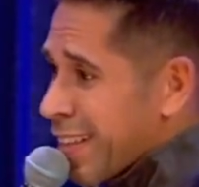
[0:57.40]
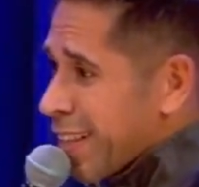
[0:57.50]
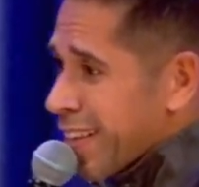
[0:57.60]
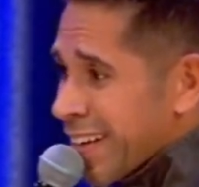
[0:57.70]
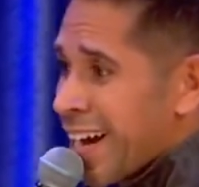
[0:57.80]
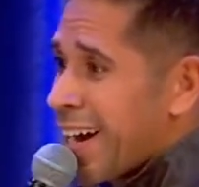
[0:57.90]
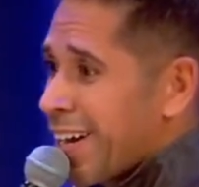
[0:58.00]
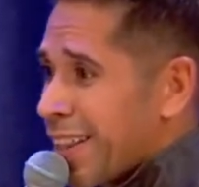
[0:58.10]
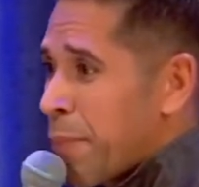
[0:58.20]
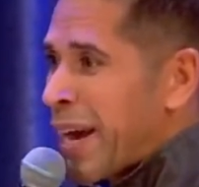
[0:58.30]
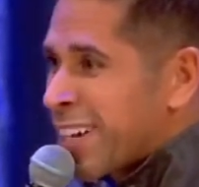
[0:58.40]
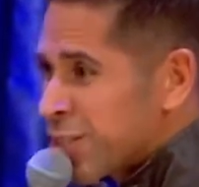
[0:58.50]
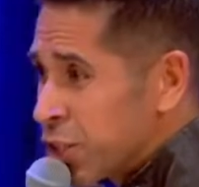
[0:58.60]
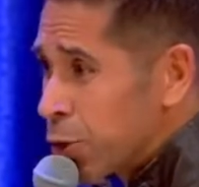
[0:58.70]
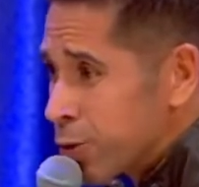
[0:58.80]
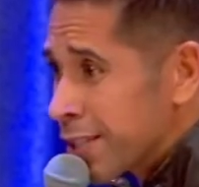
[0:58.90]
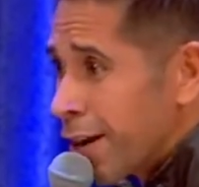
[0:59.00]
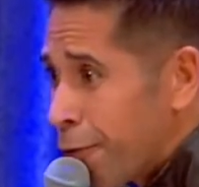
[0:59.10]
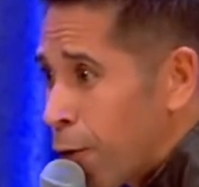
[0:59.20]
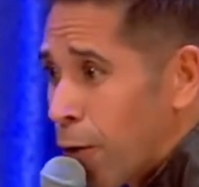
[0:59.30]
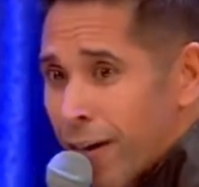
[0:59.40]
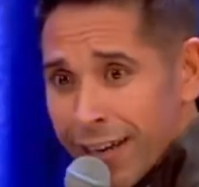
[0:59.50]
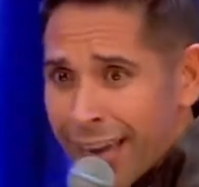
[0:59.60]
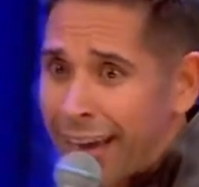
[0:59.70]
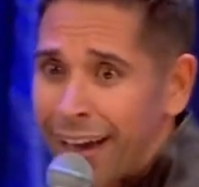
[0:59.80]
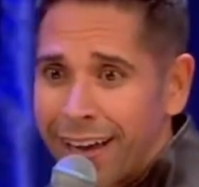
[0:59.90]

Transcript: Yeah, they make us do stuff for it, yeah.